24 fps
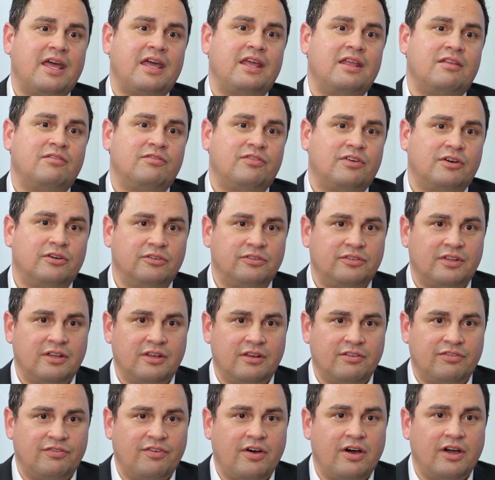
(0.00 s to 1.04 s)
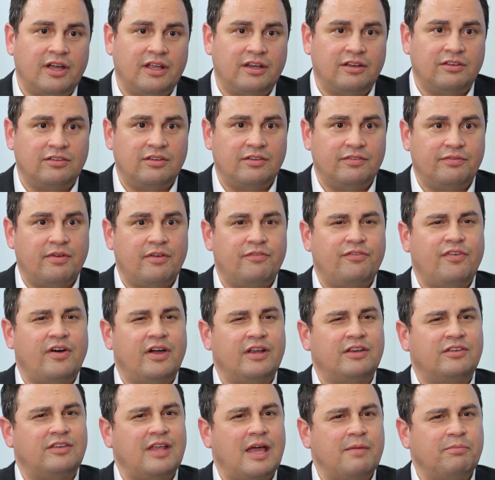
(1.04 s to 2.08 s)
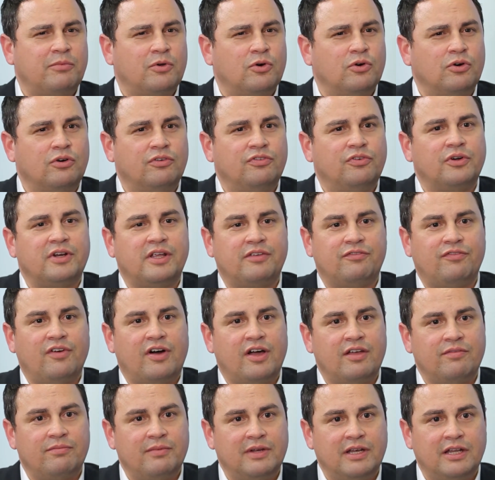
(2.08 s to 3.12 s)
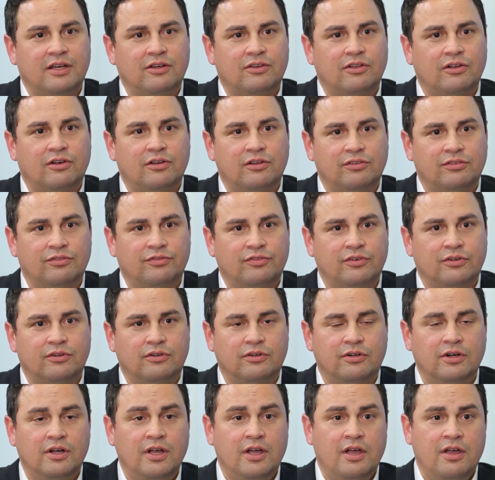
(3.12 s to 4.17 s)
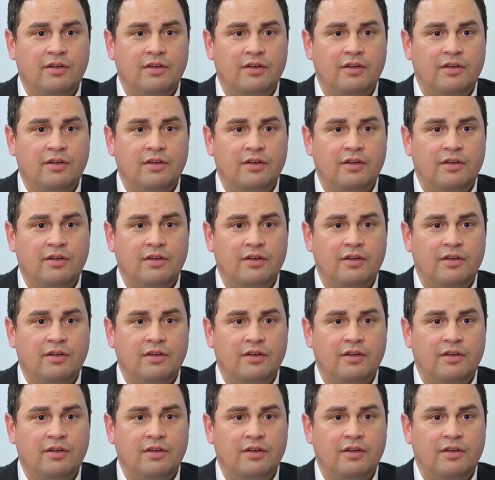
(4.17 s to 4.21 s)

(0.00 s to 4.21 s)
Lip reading: that involved in the fines, have fined Tabcorp $45 million for